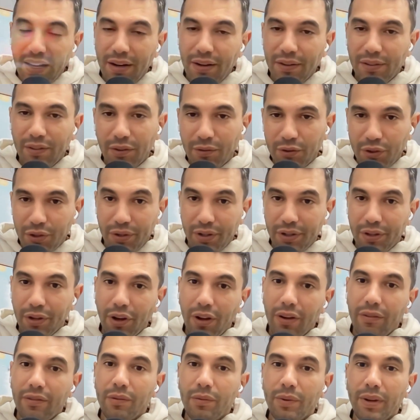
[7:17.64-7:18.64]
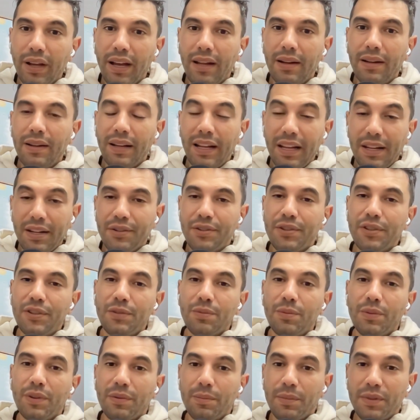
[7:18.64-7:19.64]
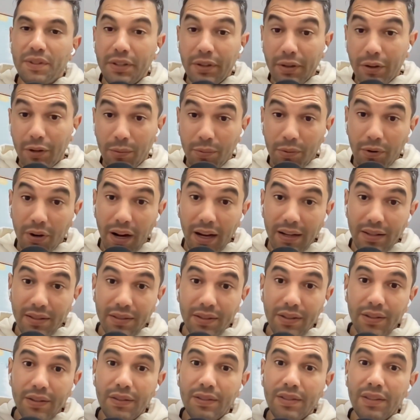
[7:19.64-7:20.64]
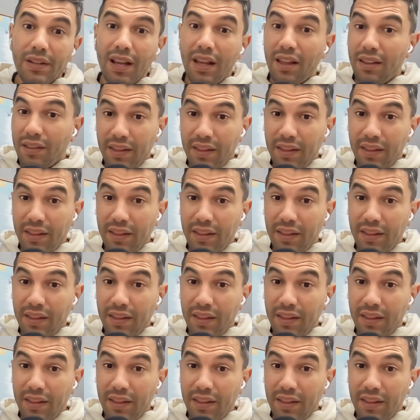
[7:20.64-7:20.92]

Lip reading: is during COVID, we had issues with material prices.